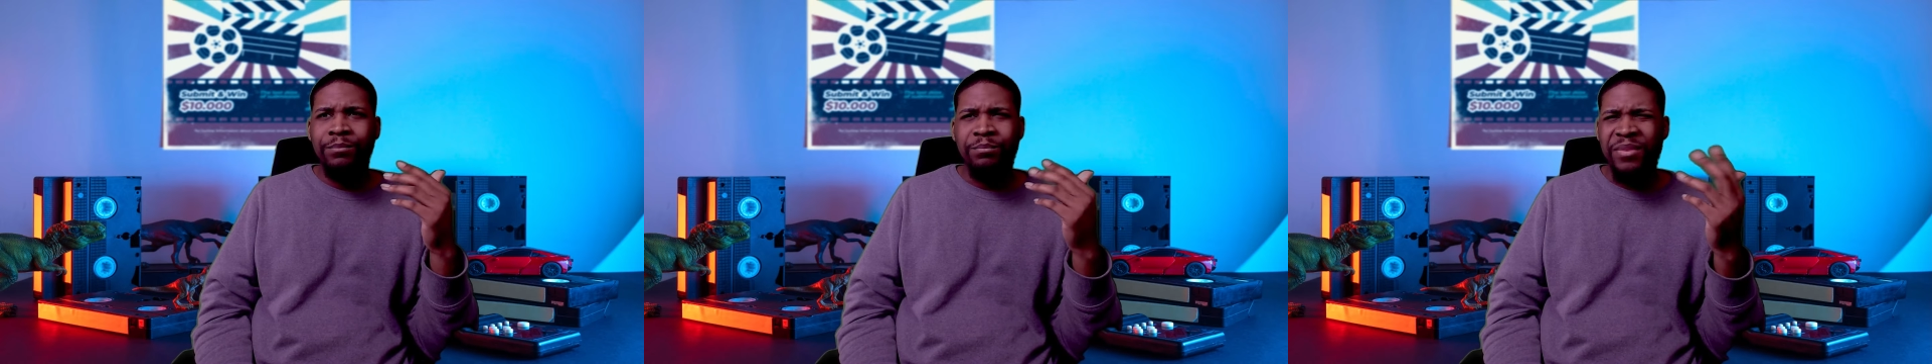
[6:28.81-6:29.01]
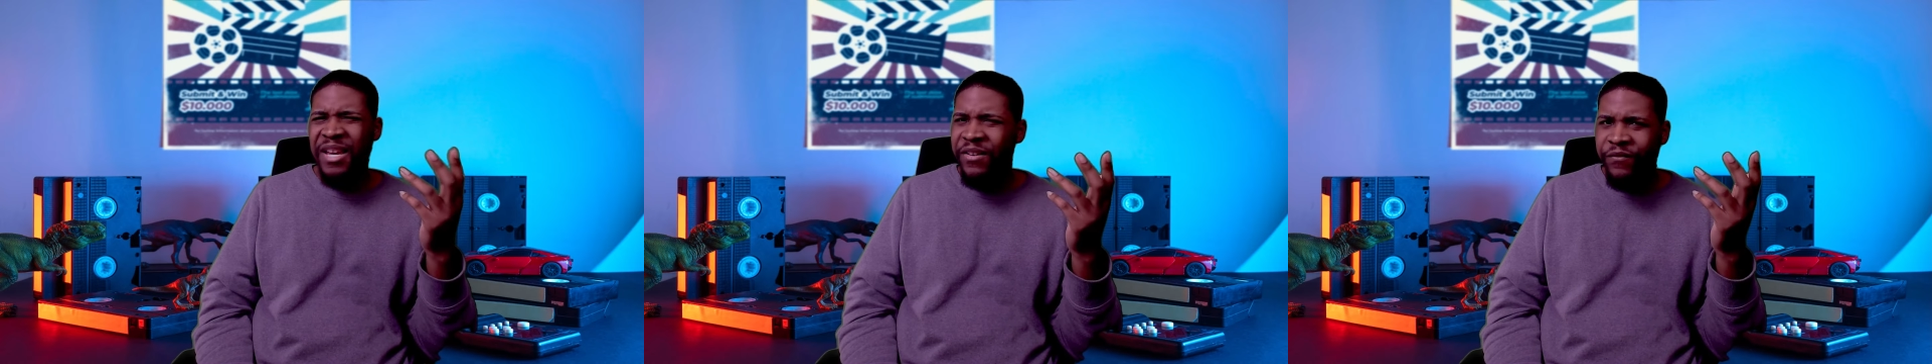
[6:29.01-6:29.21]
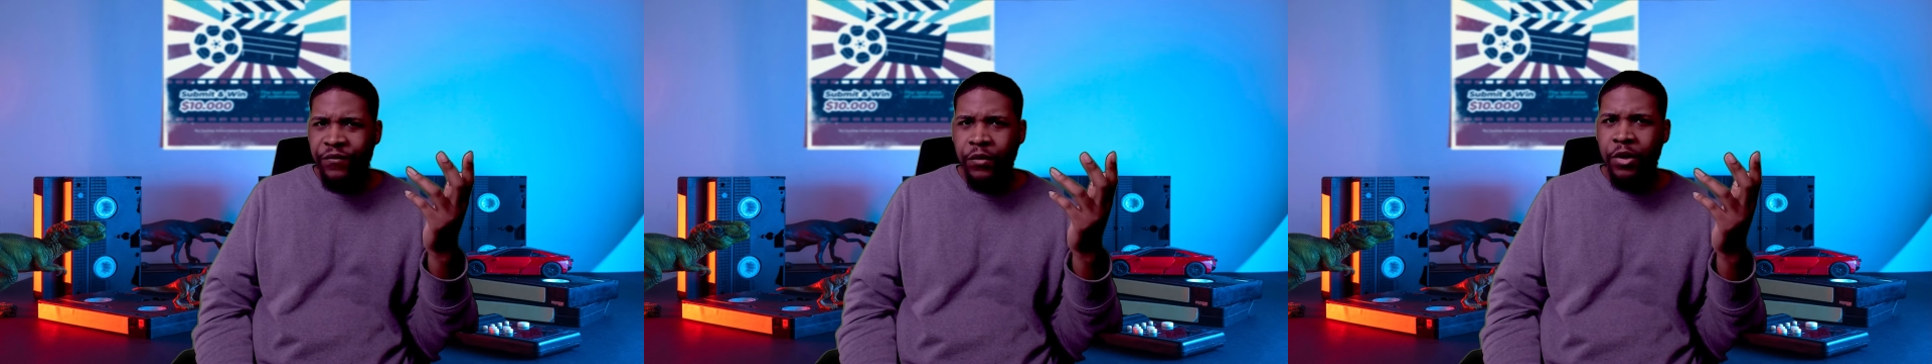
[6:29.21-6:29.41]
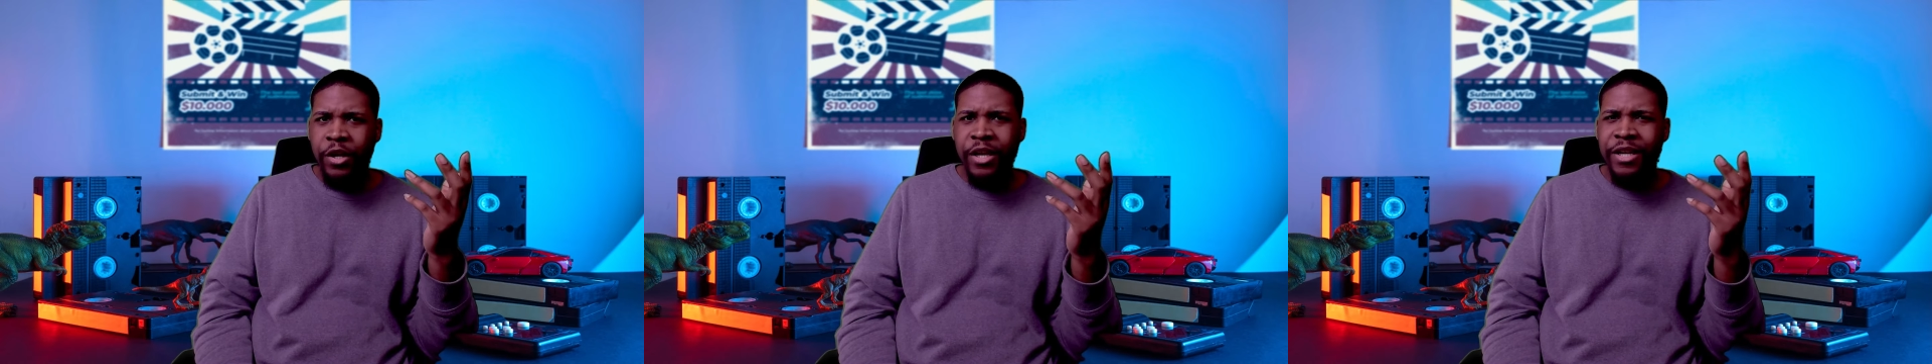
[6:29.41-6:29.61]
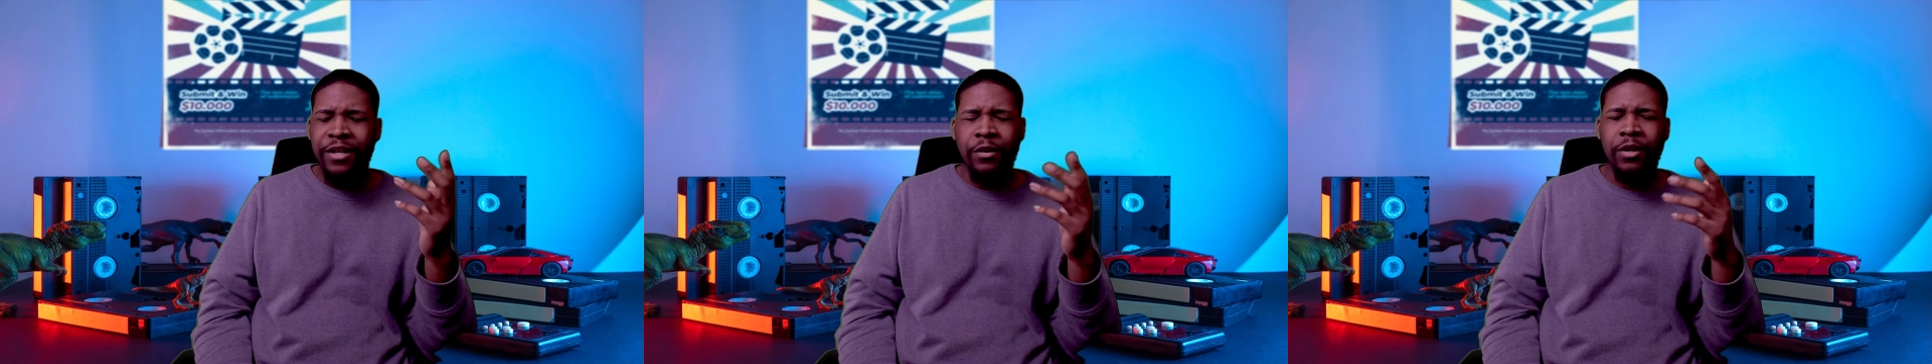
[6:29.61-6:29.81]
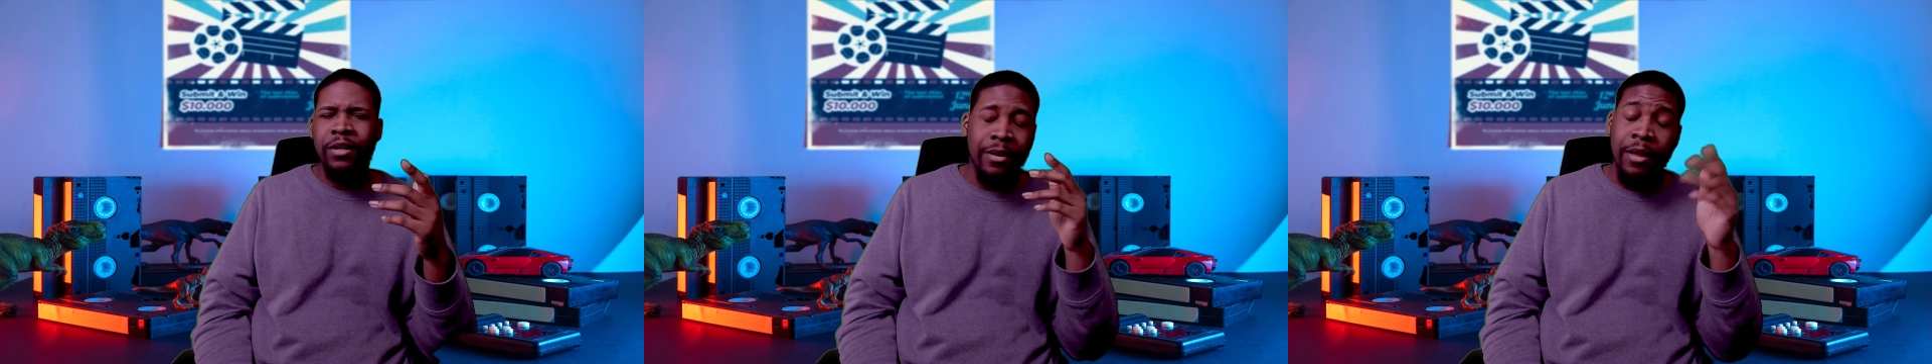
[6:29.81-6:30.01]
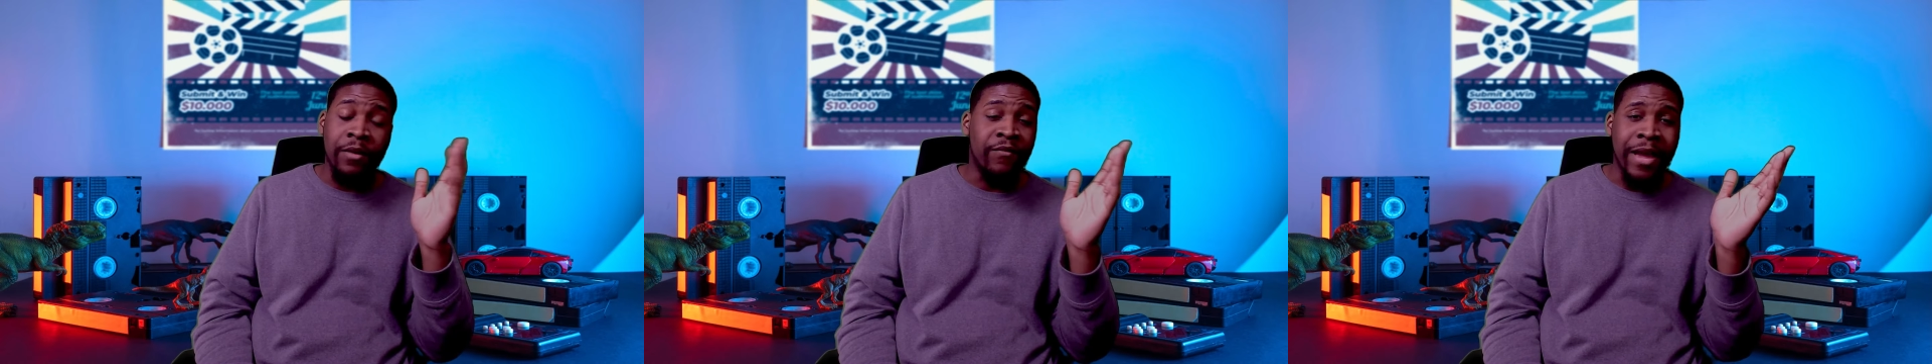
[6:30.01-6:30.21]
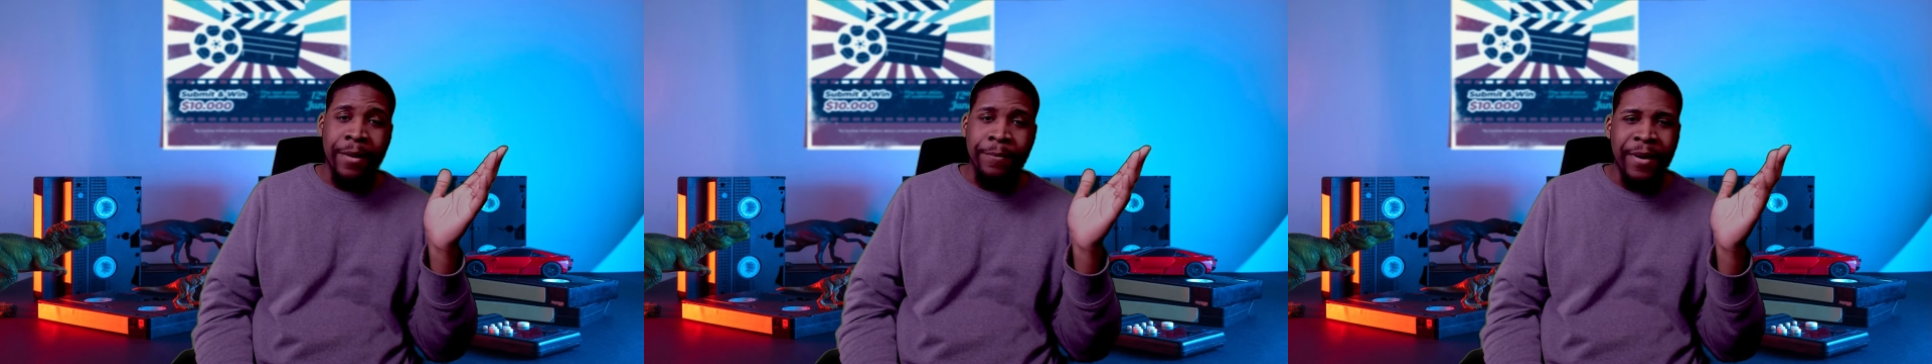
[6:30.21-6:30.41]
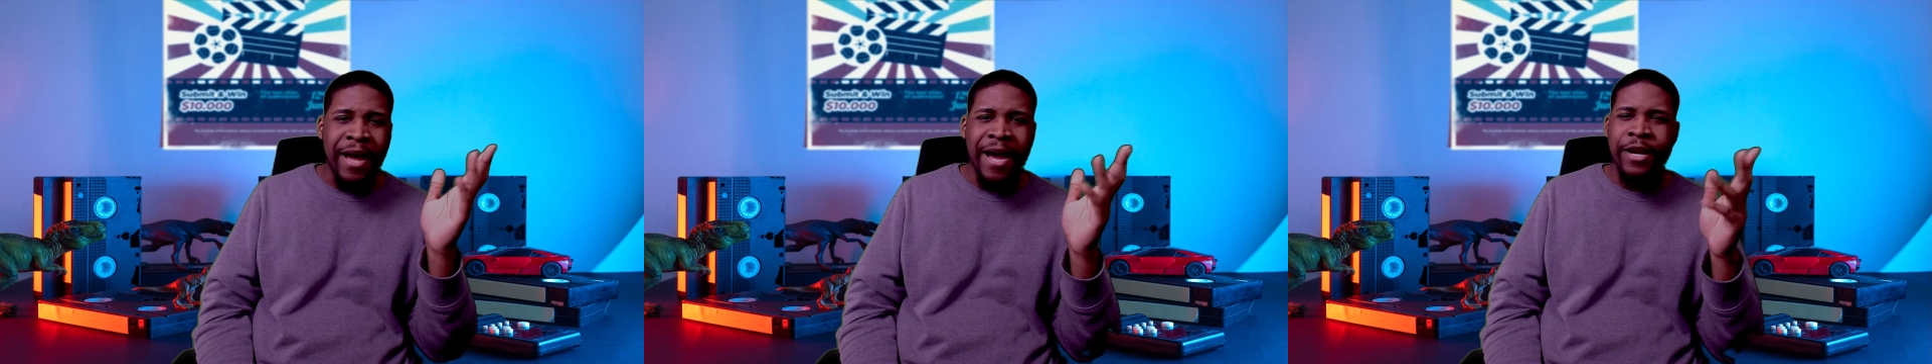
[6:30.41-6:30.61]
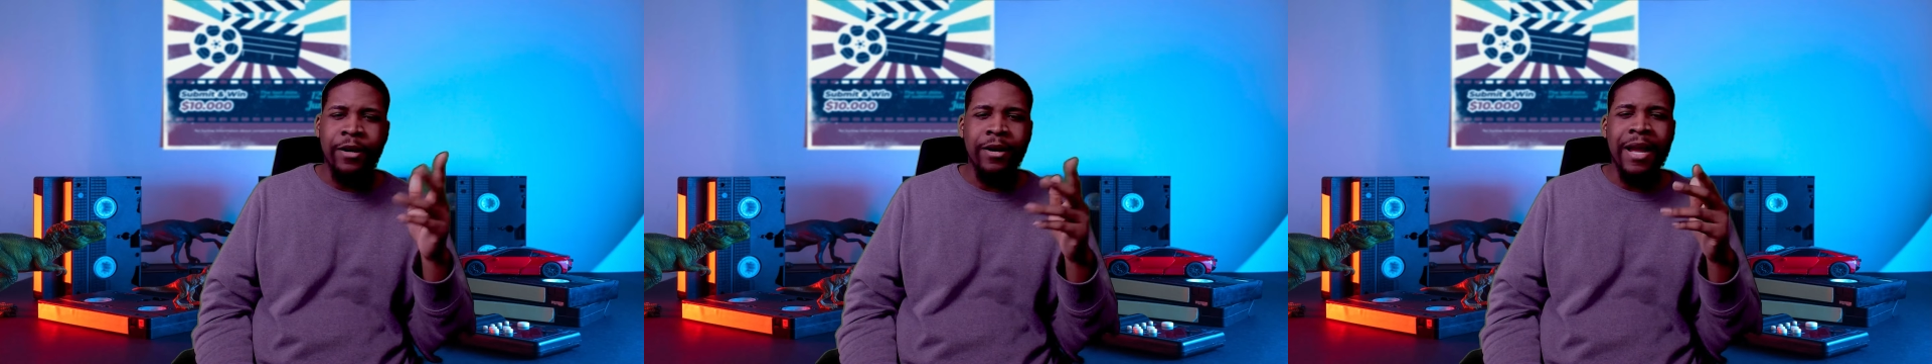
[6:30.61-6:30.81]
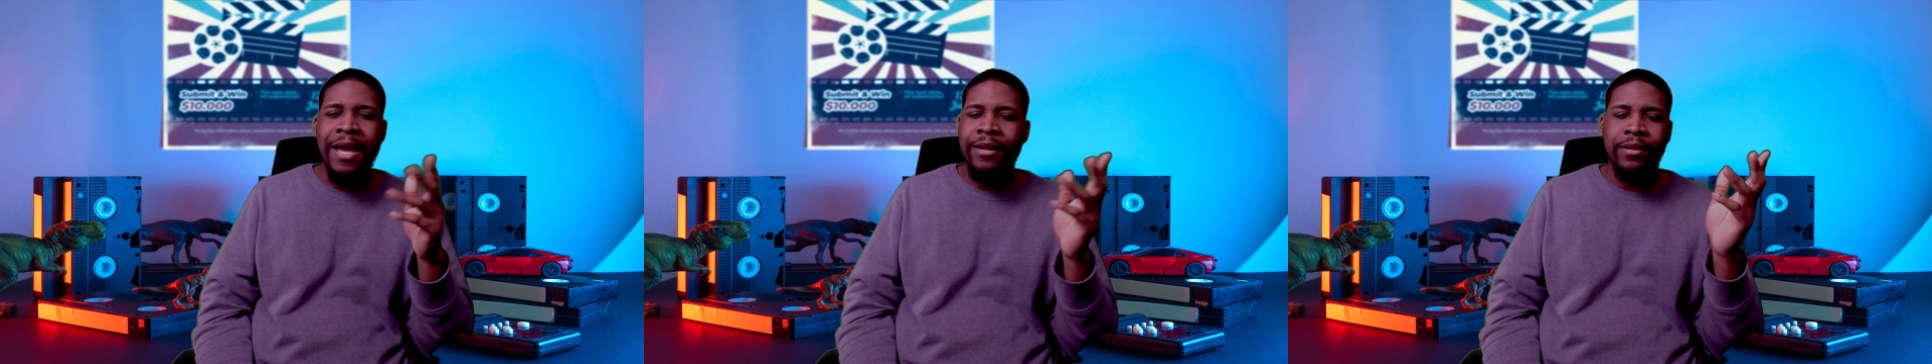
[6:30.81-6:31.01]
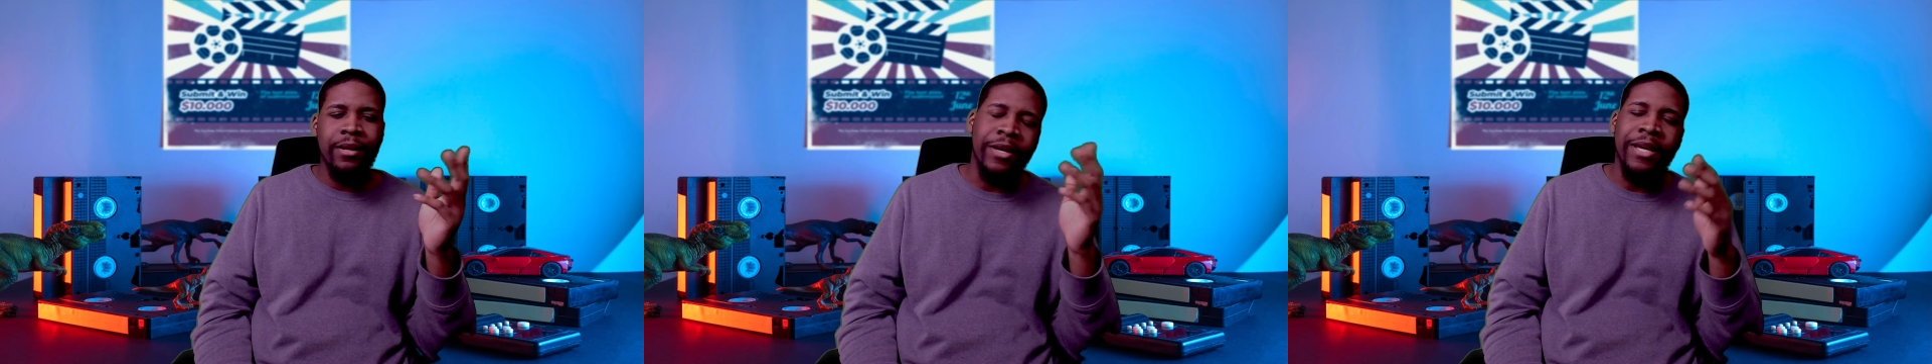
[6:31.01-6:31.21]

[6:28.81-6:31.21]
Bigfoot or a vampire.